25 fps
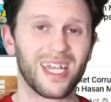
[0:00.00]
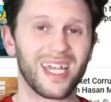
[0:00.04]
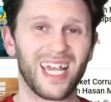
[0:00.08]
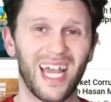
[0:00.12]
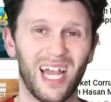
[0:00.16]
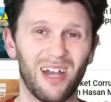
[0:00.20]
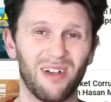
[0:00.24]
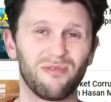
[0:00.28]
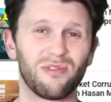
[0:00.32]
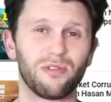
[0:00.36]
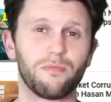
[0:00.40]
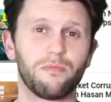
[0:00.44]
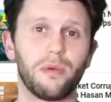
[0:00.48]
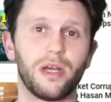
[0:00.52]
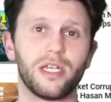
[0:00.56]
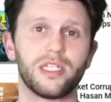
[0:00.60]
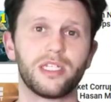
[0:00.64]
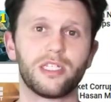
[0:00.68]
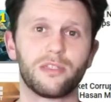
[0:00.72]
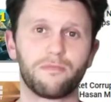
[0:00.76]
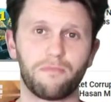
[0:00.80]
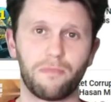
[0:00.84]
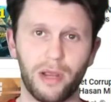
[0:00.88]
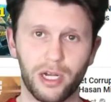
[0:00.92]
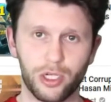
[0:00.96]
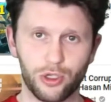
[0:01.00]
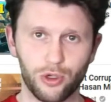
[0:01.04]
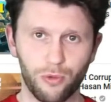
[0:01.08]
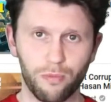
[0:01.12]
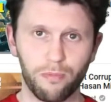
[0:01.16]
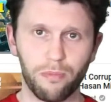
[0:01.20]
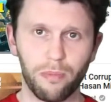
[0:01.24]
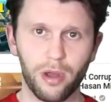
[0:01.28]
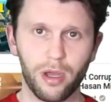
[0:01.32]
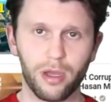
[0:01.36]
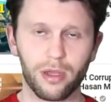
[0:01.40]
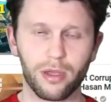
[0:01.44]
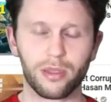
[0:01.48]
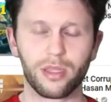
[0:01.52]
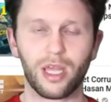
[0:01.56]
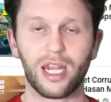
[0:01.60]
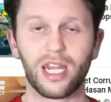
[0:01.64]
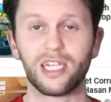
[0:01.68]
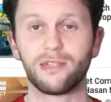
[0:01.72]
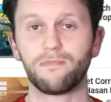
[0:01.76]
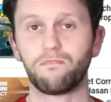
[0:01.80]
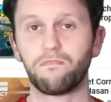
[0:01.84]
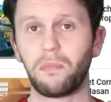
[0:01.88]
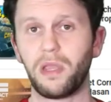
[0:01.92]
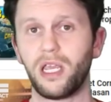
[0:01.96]
countered by a special bug that
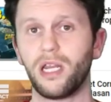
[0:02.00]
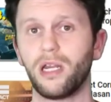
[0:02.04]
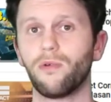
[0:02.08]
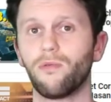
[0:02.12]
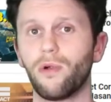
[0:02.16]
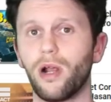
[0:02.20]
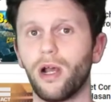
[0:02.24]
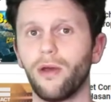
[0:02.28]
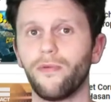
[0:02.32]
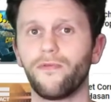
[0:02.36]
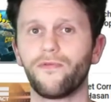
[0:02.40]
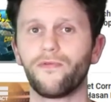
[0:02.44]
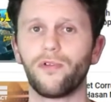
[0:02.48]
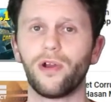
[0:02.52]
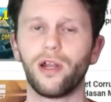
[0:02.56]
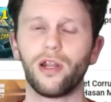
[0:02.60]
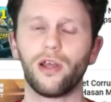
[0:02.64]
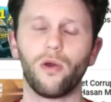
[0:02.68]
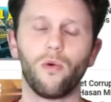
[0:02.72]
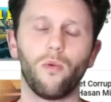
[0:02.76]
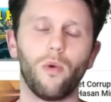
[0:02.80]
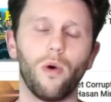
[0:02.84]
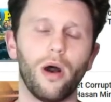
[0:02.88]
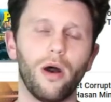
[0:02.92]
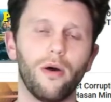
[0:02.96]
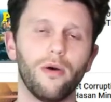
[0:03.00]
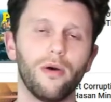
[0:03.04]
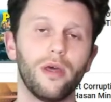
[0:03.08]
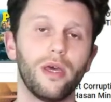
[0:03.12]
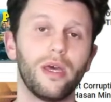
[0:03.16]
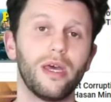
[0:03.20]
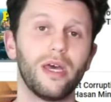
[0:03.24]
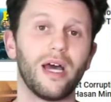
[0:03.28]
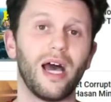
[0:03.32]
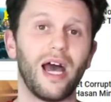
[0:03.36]
has been around for a little while